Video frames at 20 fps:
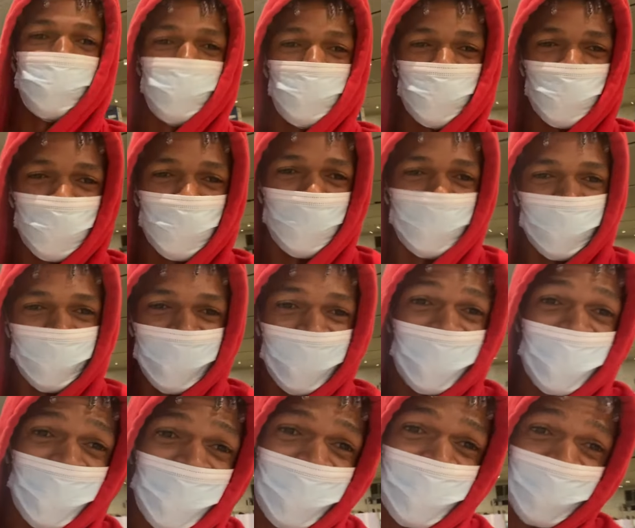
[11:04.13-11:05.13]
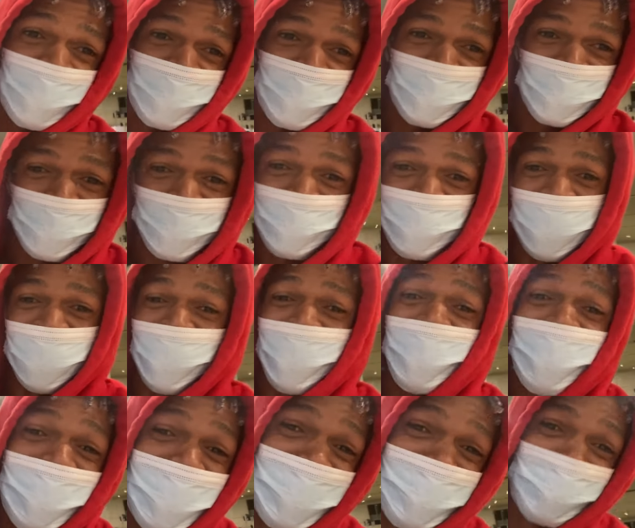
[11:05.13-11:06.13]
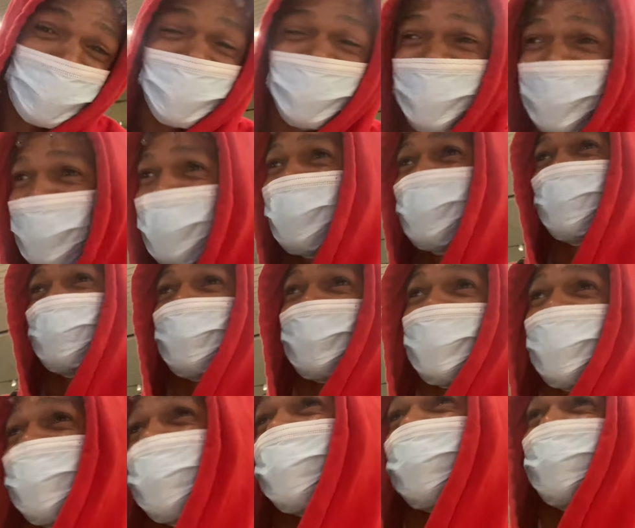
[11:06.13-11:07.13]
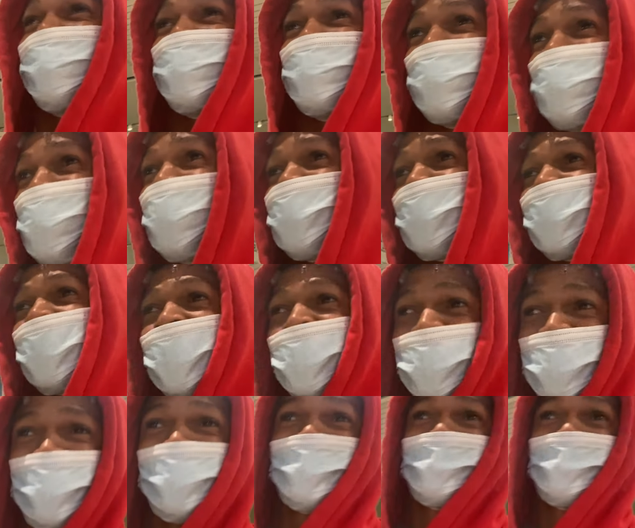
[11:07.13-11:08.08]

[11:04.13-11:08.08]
Beautiful day. Ha, we just got some customs. We straight.